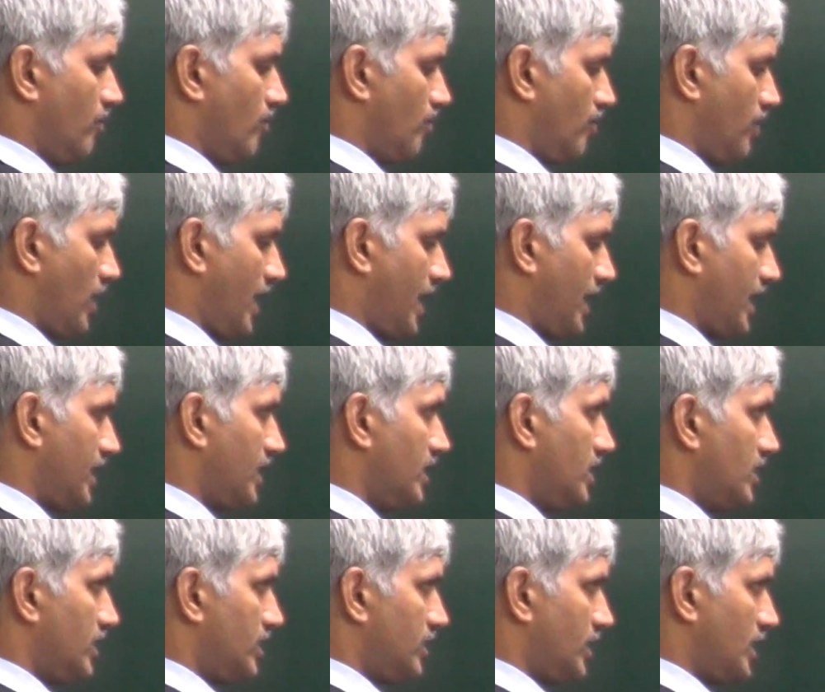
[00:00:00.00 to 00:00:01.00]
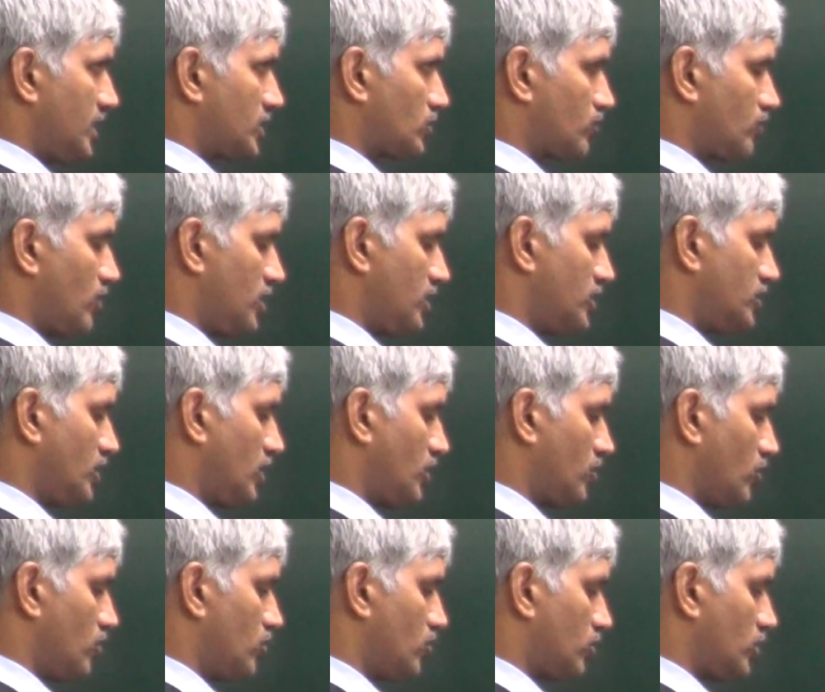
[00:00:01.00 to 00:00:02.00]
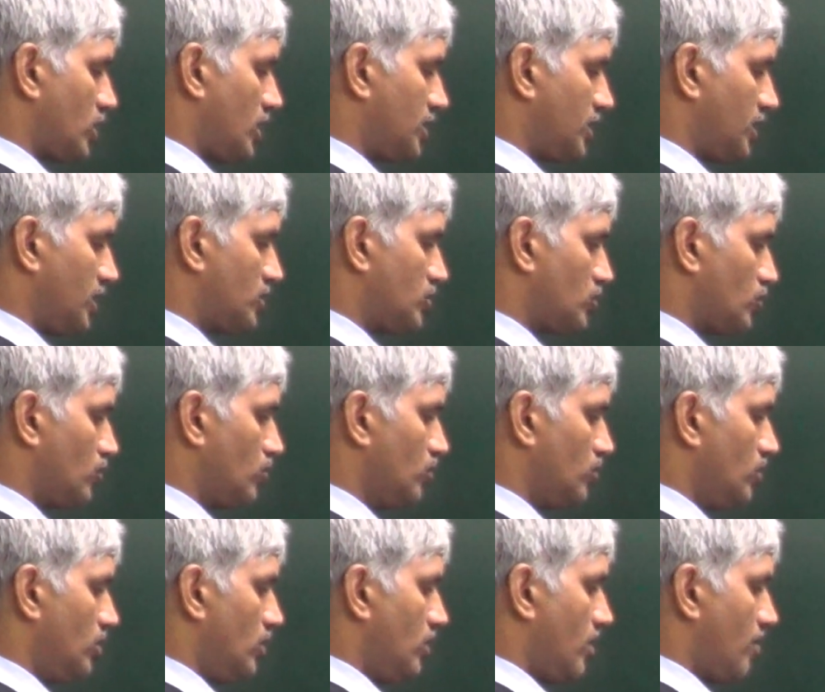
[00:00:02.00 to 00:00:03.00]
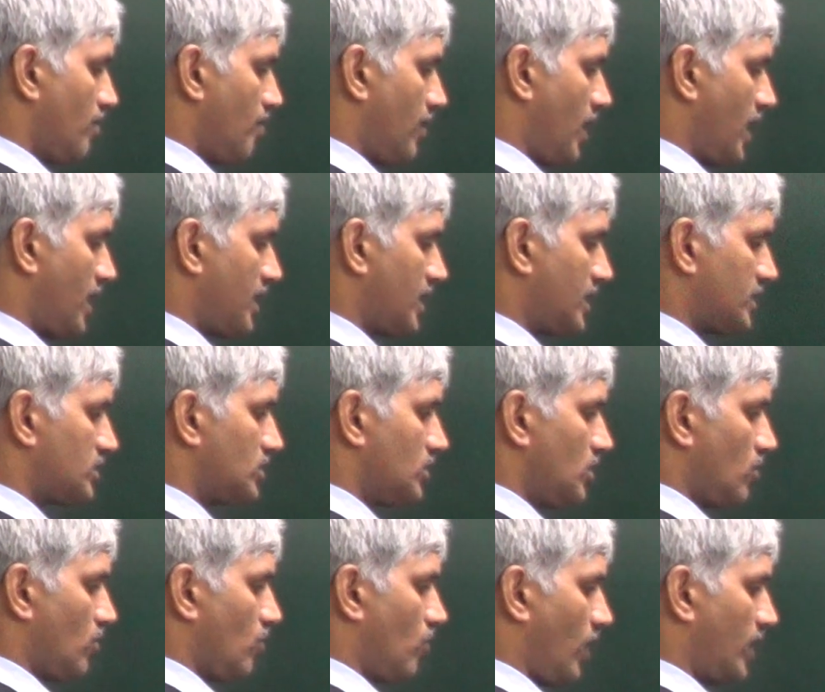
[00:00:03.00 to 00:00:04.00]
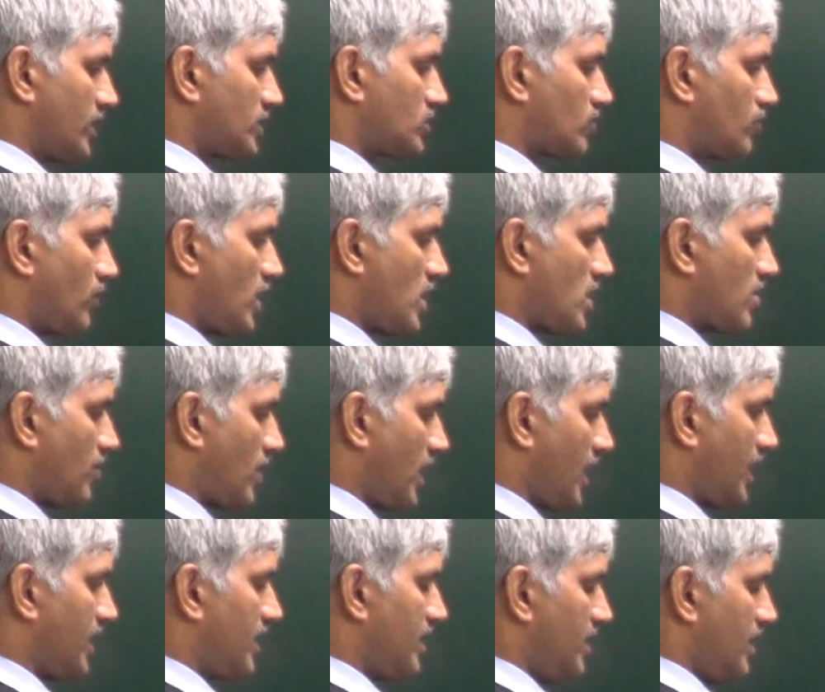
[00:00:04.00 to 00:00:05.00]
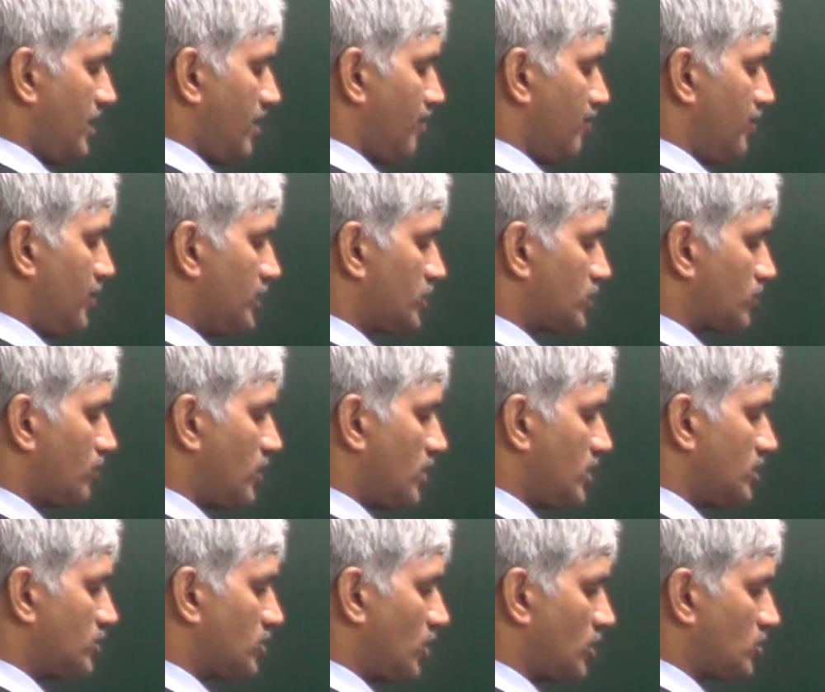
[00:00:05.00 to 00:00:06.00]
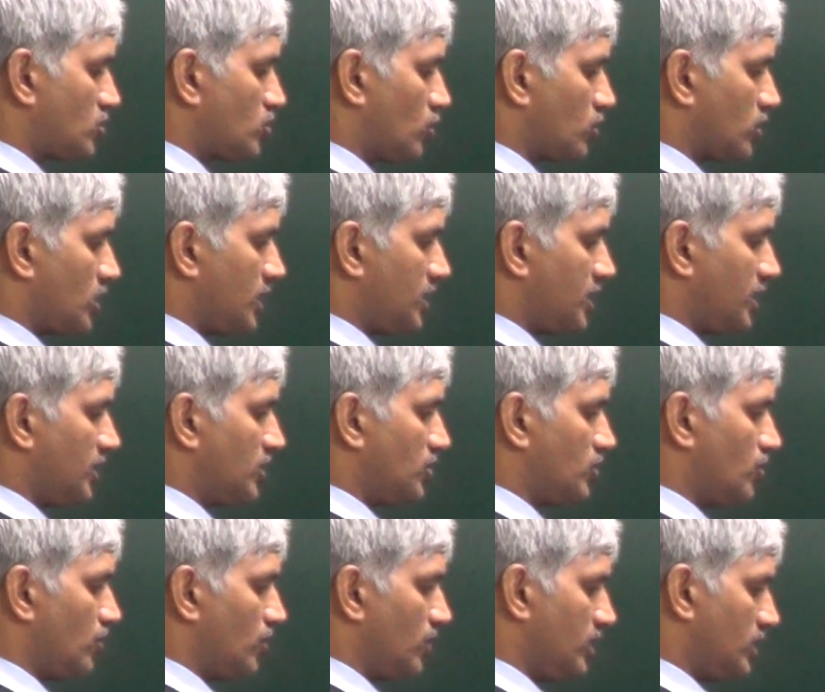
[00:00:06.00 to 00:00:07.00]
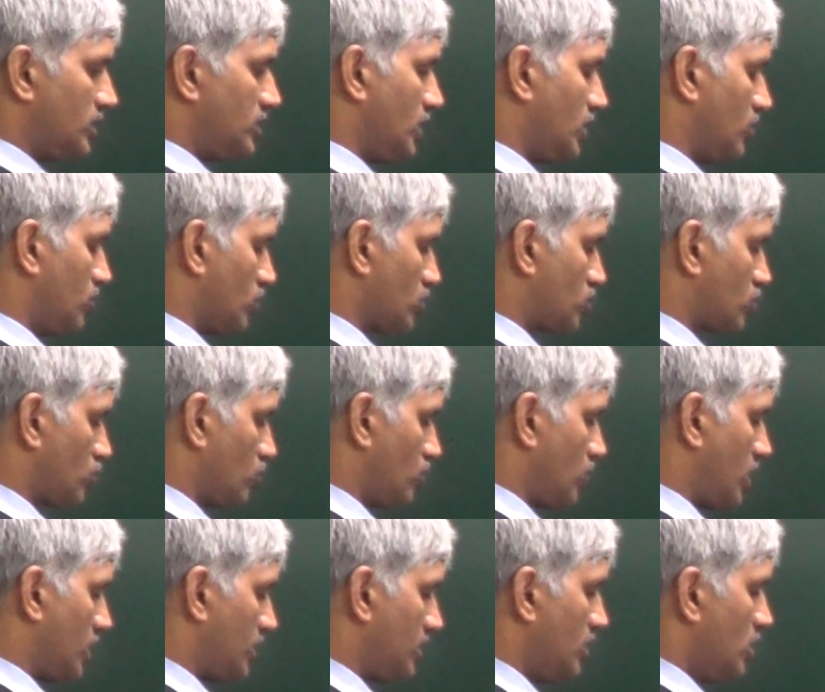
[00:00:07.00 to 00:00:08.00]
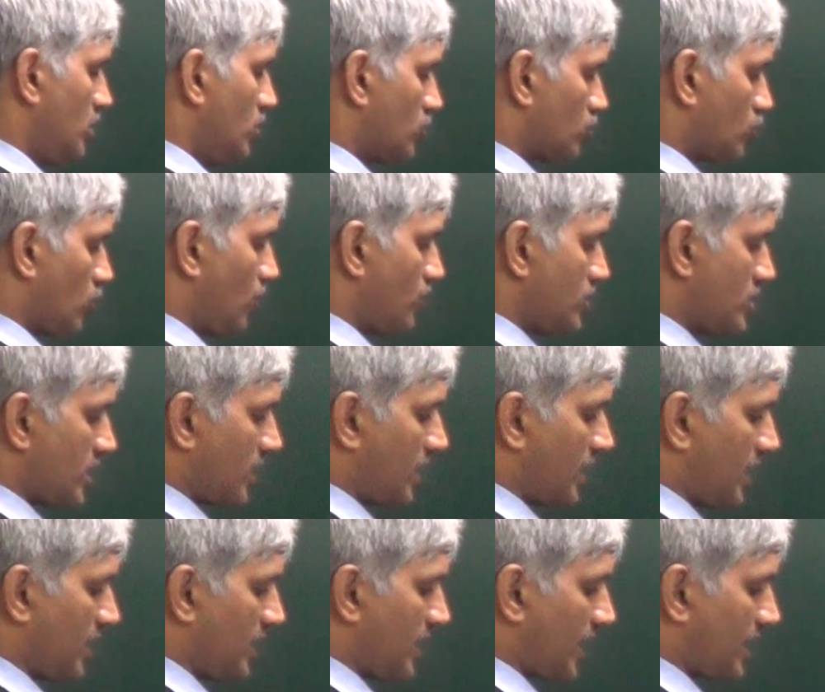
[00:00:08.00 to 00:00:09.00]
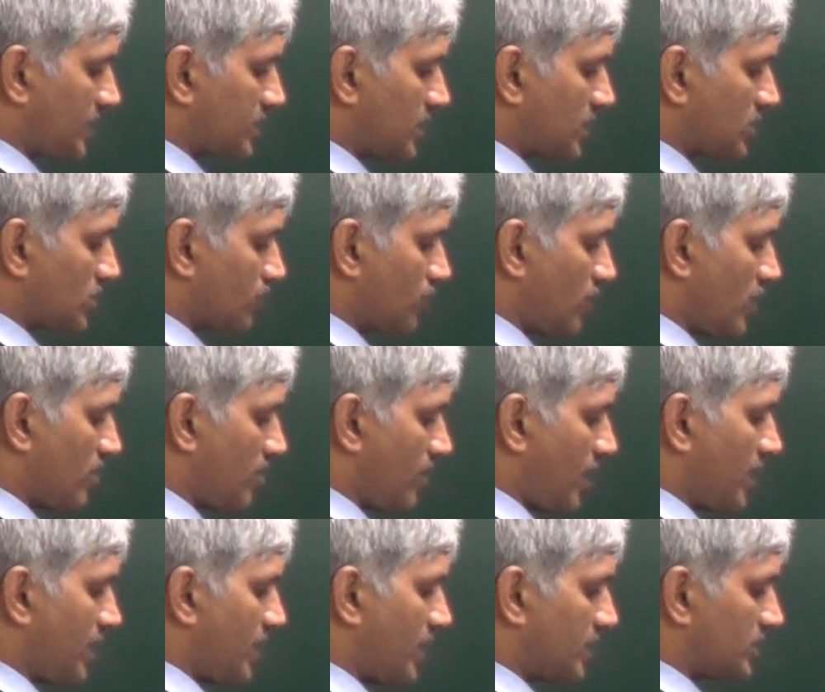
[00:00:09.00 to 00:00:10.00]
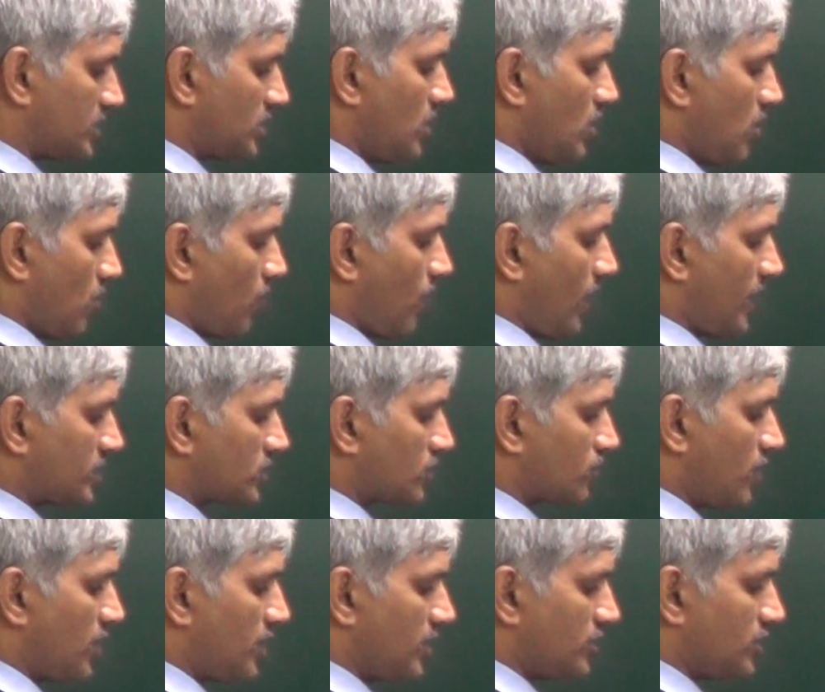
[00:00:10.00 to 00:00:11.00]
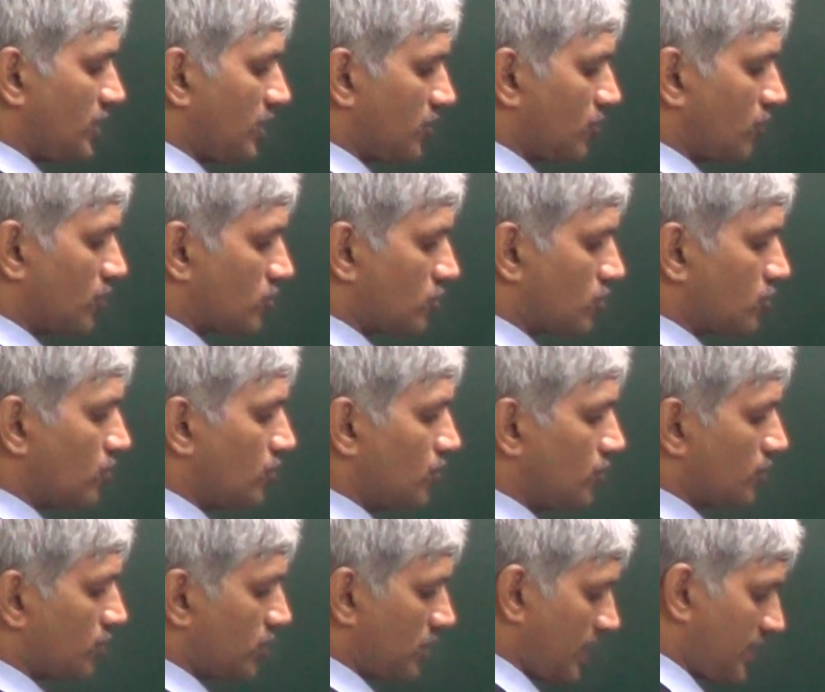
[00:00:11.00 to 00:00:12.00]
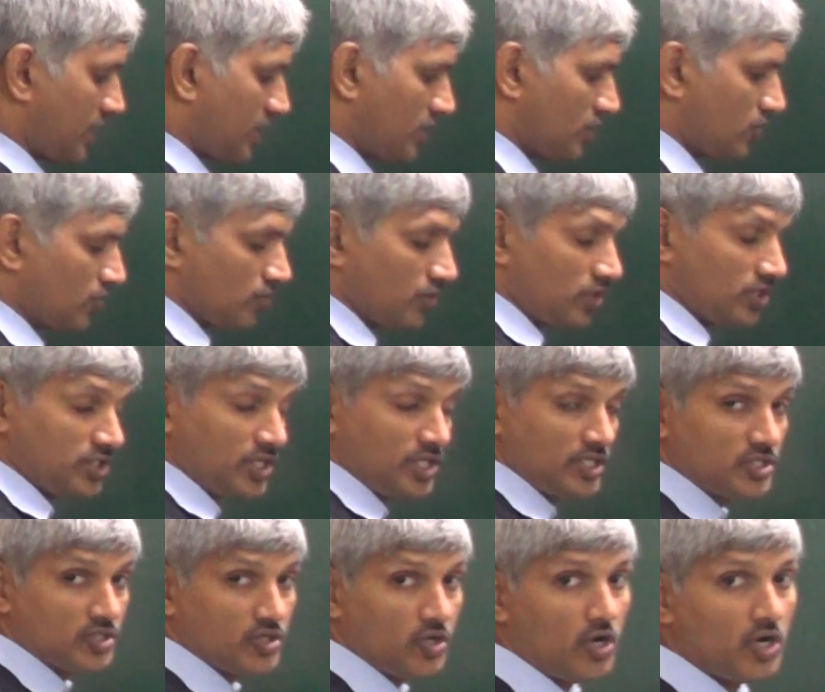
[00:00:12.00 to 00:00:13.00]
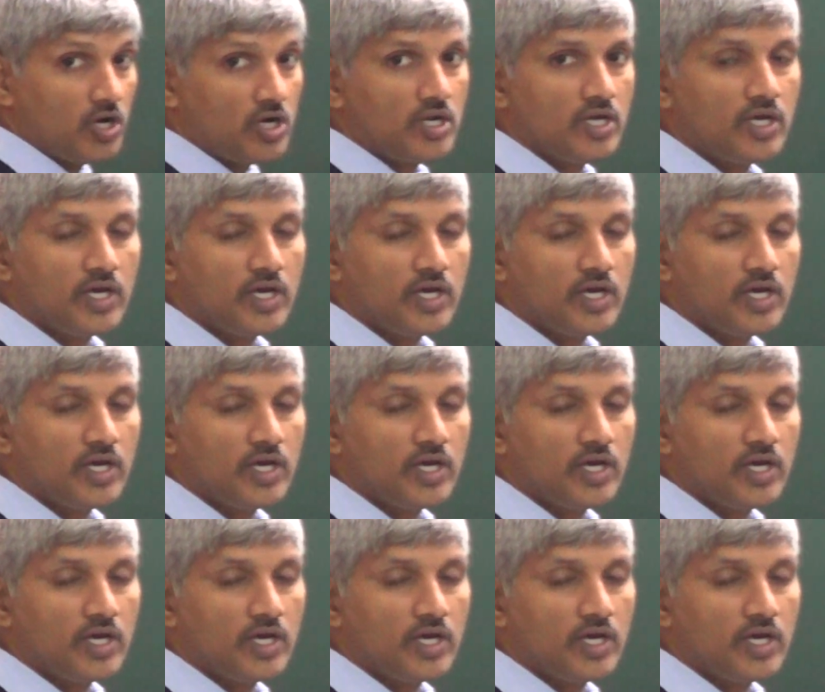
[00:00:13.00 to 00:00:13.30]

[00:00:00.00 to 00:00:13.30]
by A square is equal to 32 minus y square by B square is also 32 is equals to 1. So we are getting x square minus y square is equals to 32. This is called